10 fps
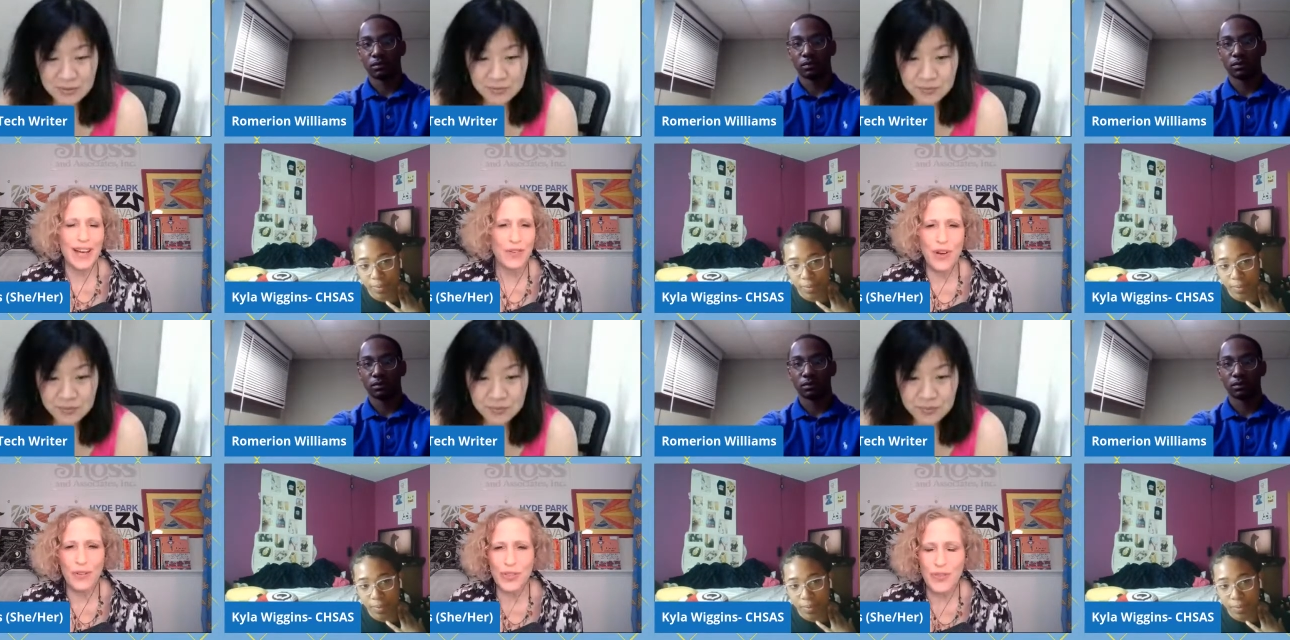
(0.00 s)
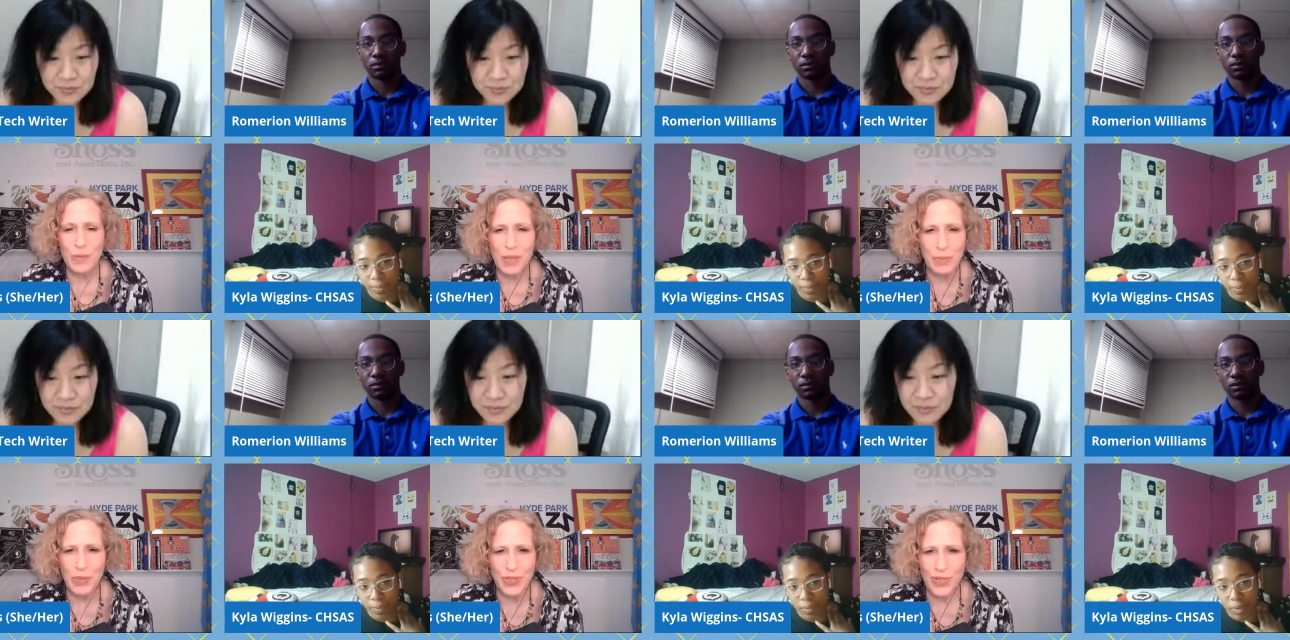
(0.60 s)
Speaker 1: agriculture that
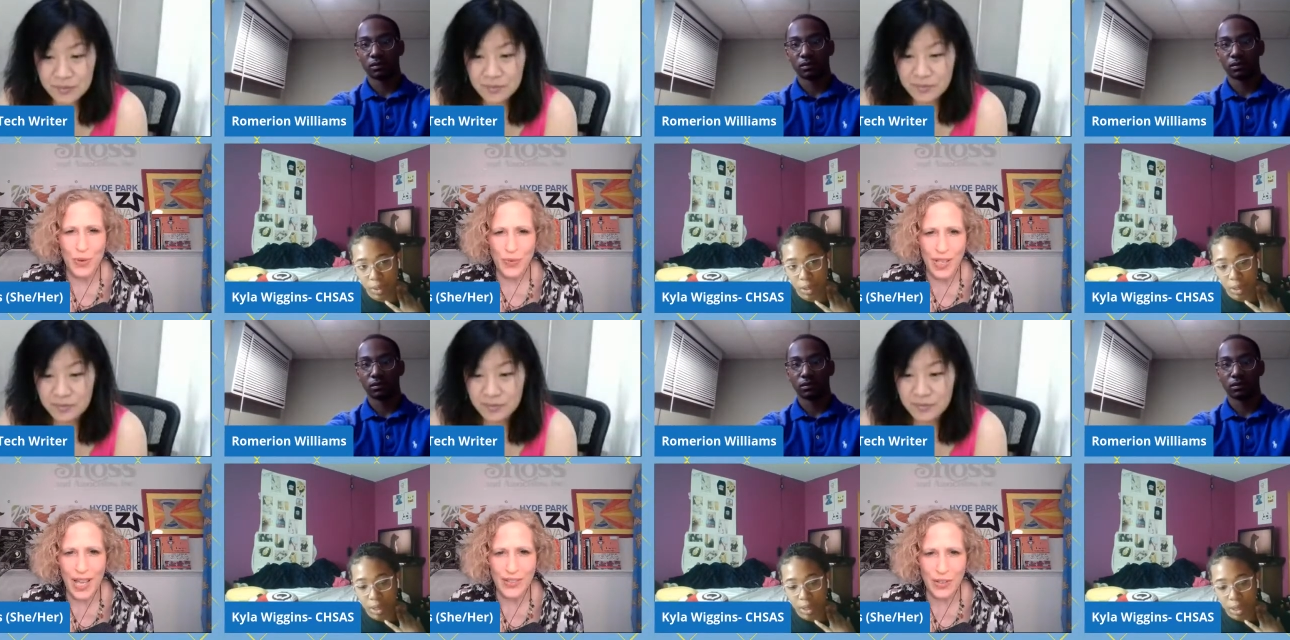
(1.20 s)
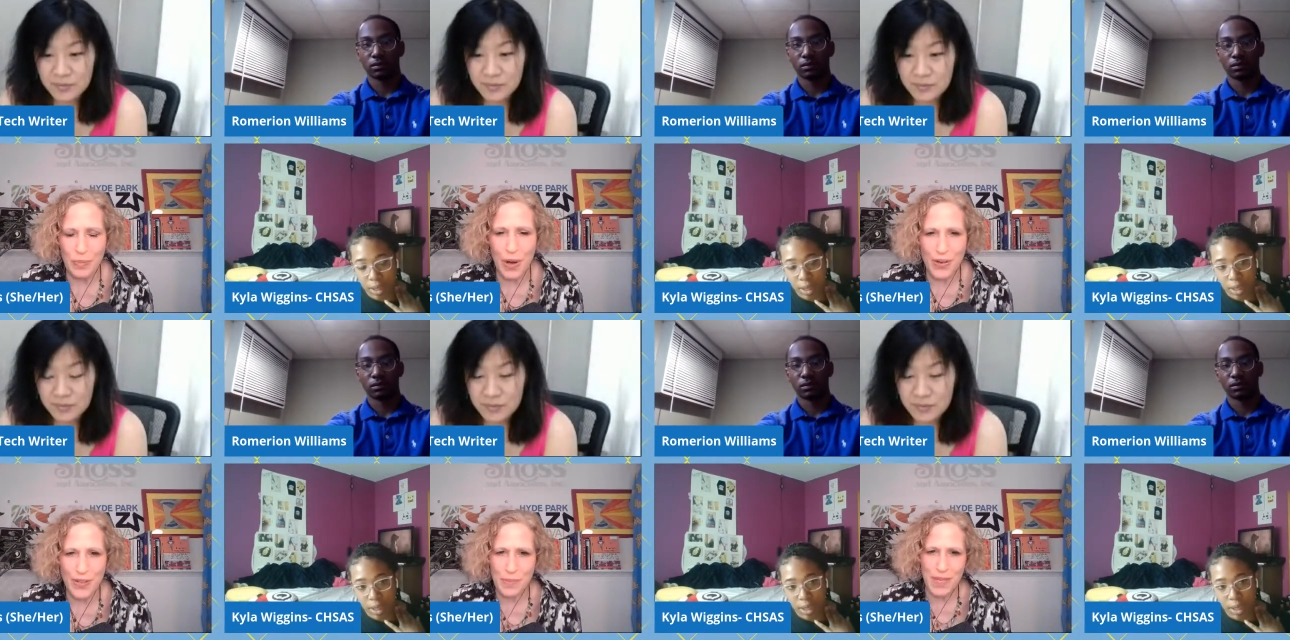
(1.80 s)
people just don't realize are part of the